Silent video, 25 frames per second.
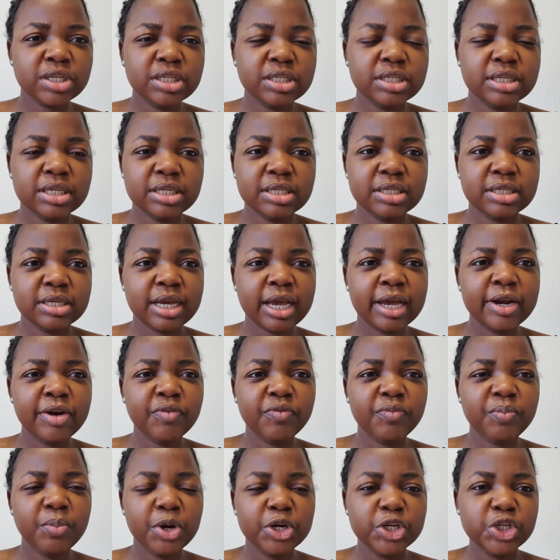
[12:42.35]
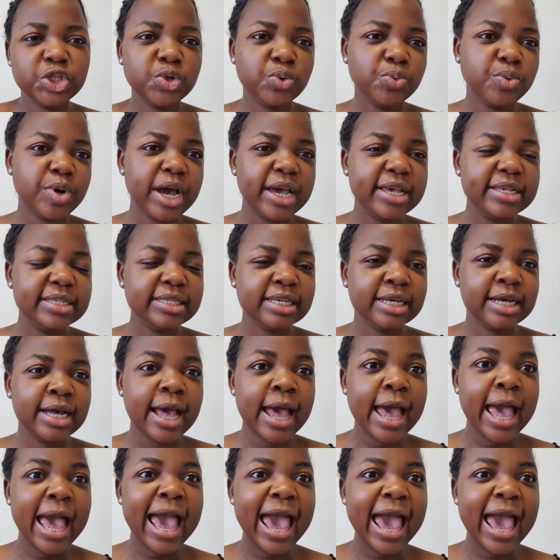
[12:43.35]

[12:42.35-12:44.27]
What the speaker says: It's a kind of moisturizer.